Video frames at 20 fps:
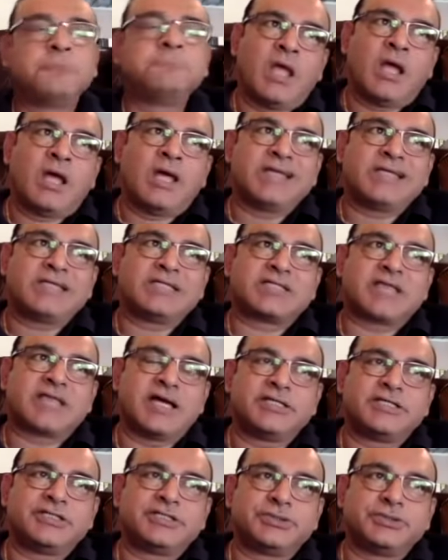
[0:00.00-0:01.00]
he
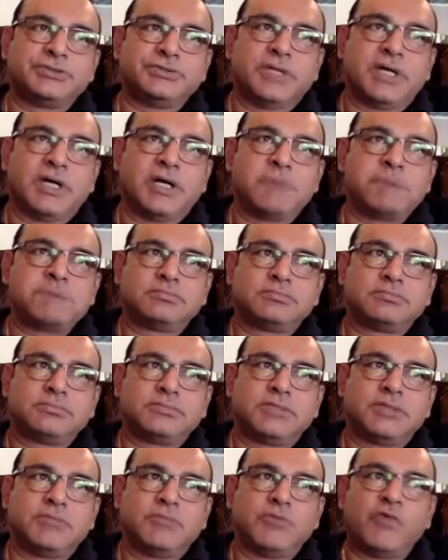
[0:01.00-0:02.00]
decided to
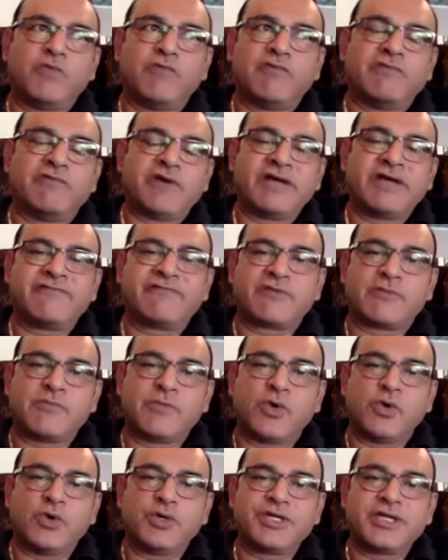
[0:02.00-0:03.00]
move away from
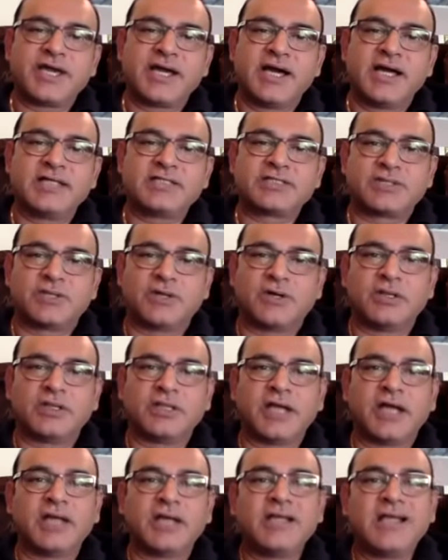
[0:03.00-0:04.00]
ODIs and all
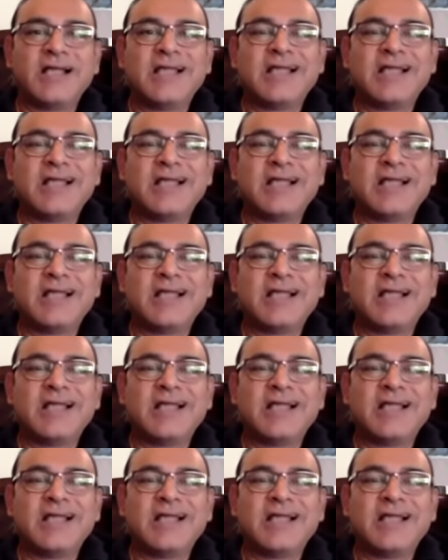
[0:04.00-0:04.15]
that.